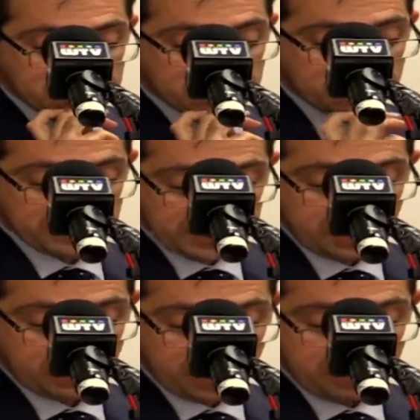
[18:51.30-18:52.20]
political
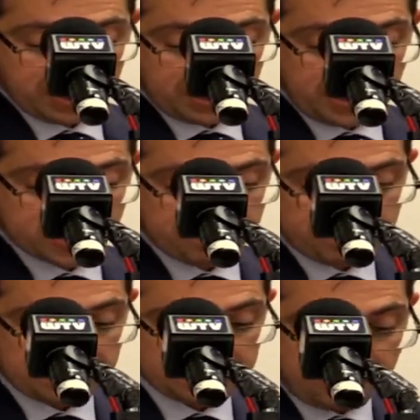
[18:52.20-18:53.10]
communication about
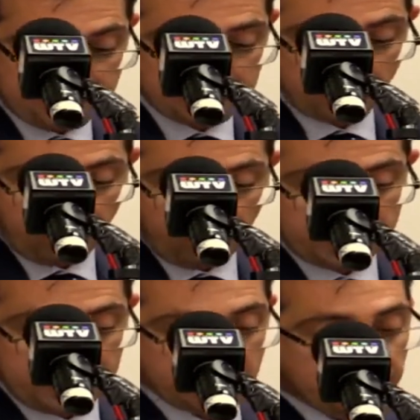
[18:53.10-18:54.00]
government or
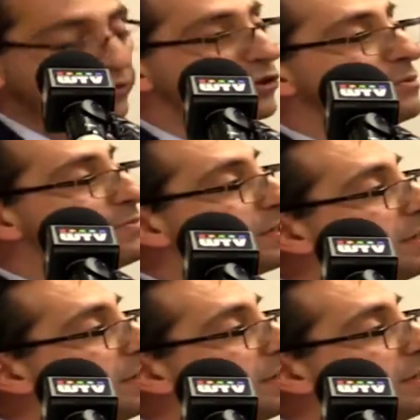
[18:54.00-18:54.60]
political terms